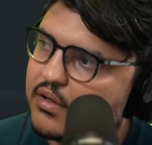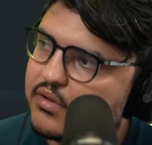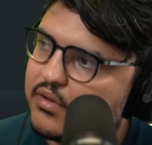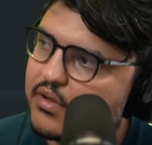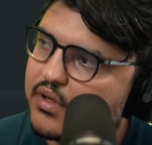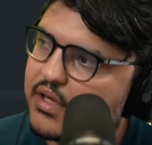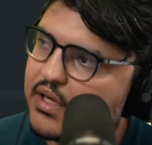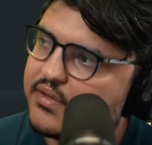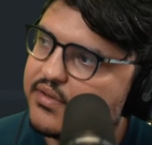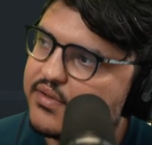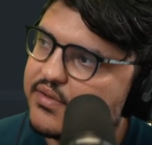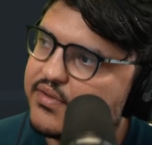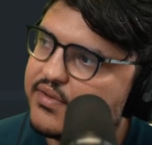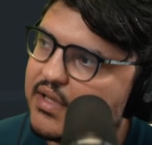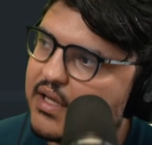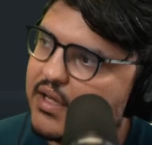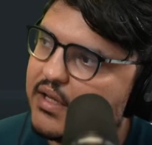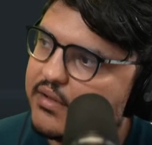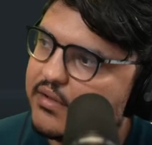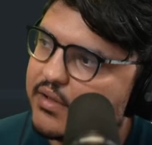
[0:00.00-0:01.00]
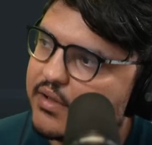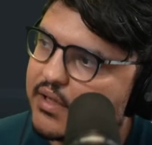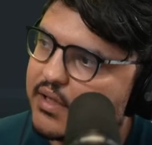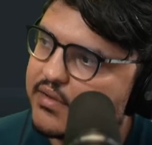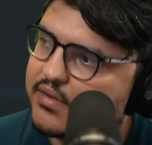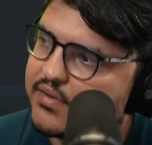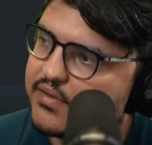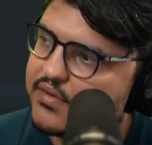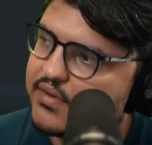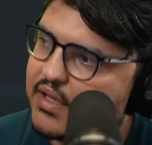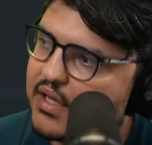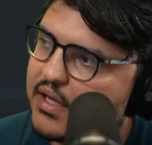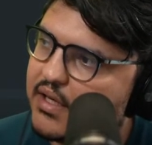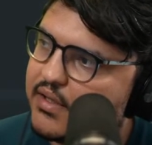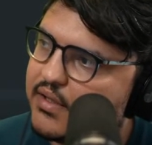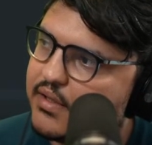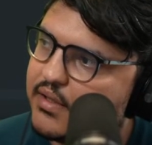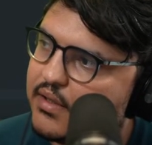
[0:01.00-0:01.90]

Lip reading: Tokenizer state,